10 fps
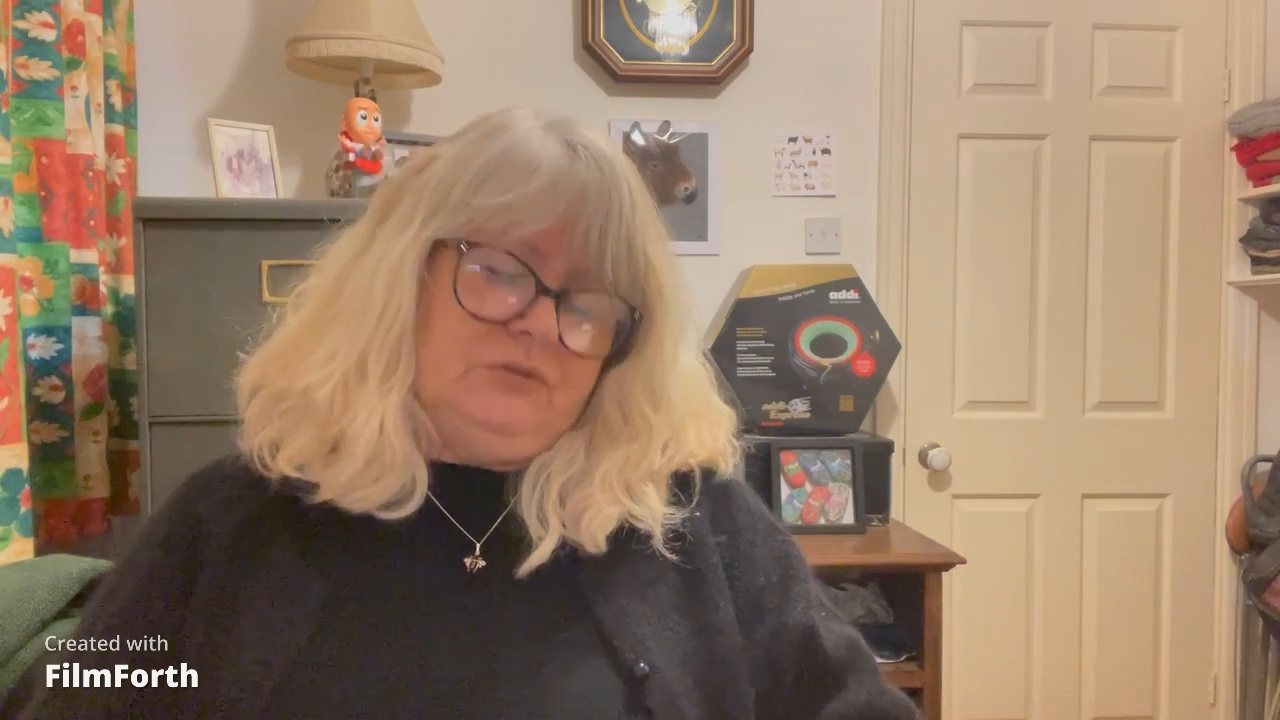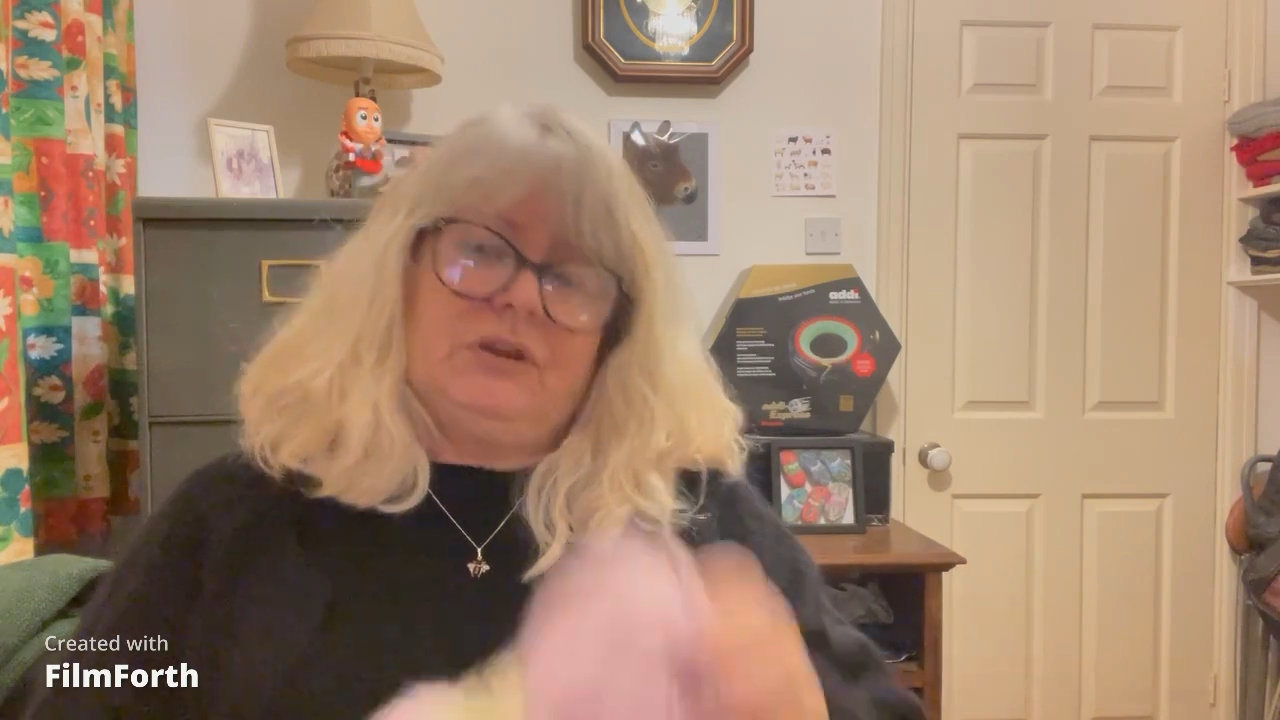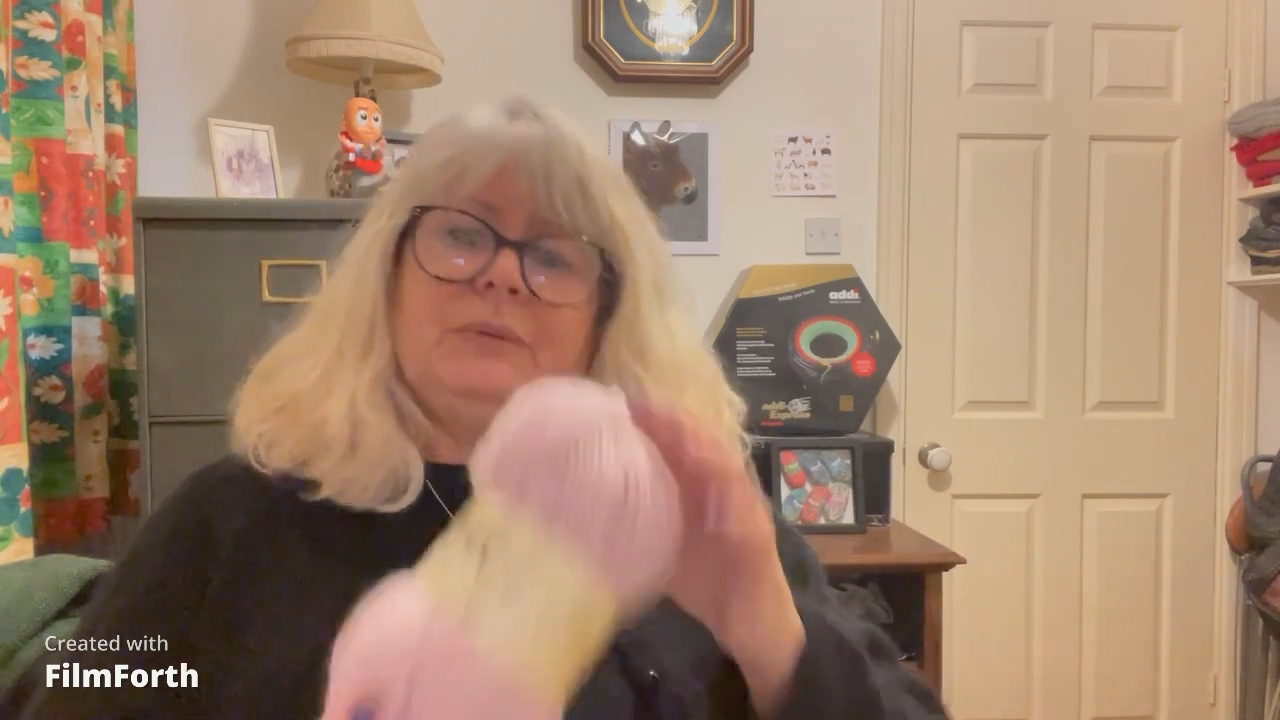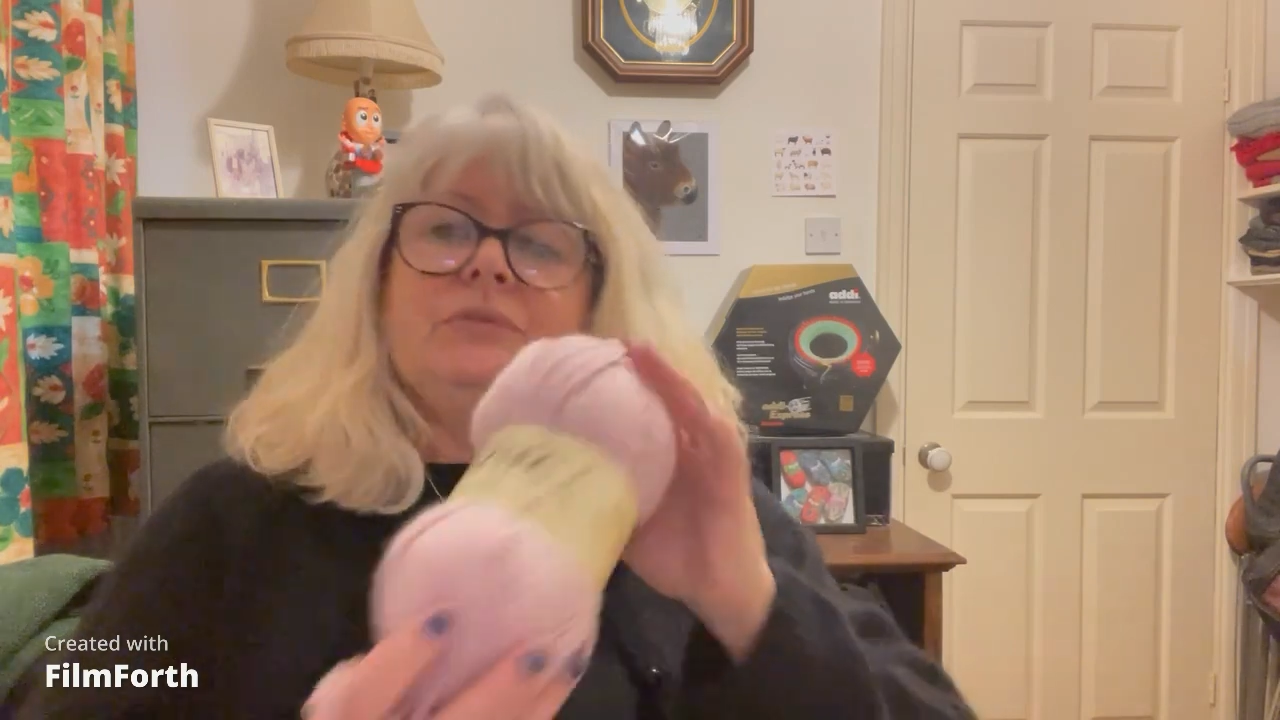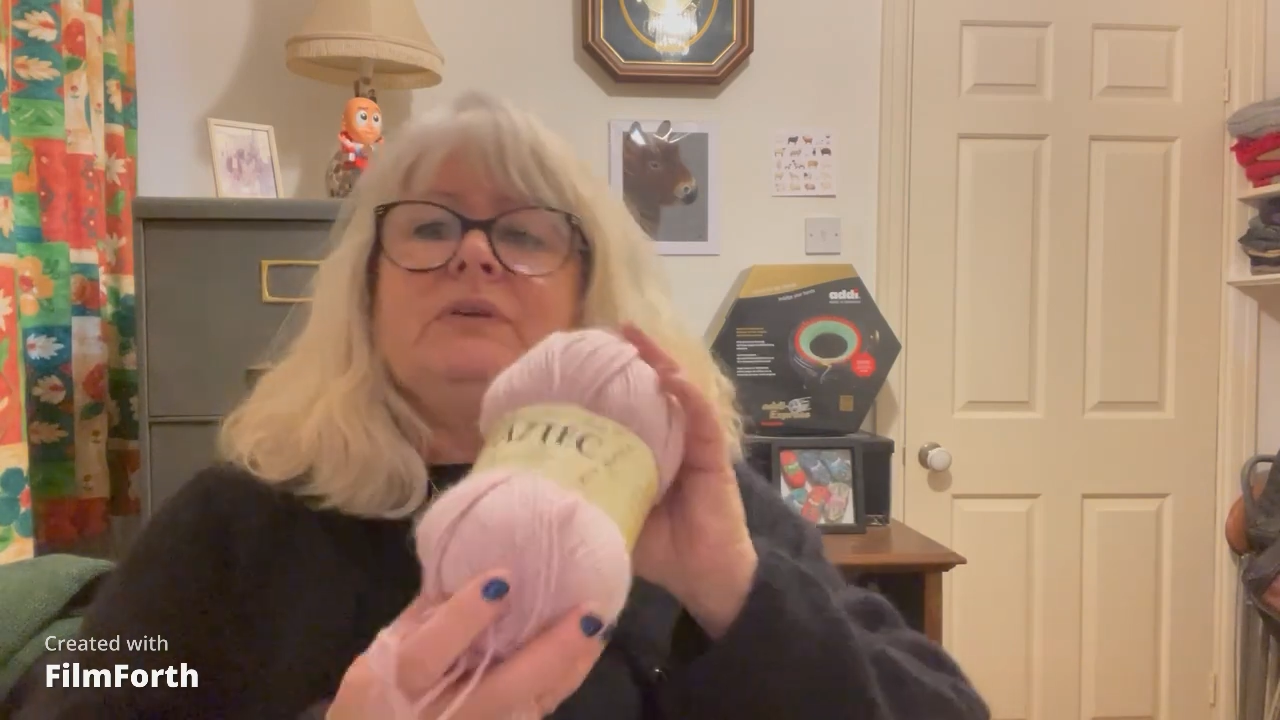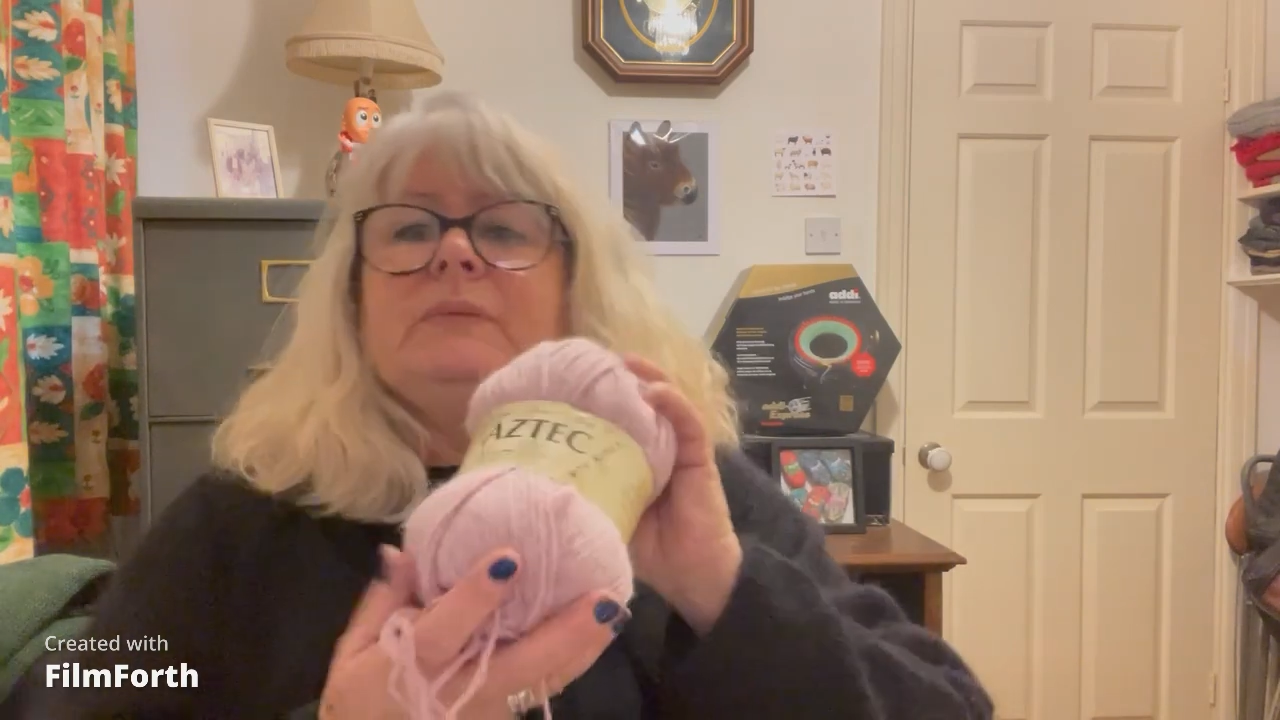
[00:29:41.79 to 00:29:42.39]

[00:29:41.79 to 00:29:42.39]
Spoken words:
James C.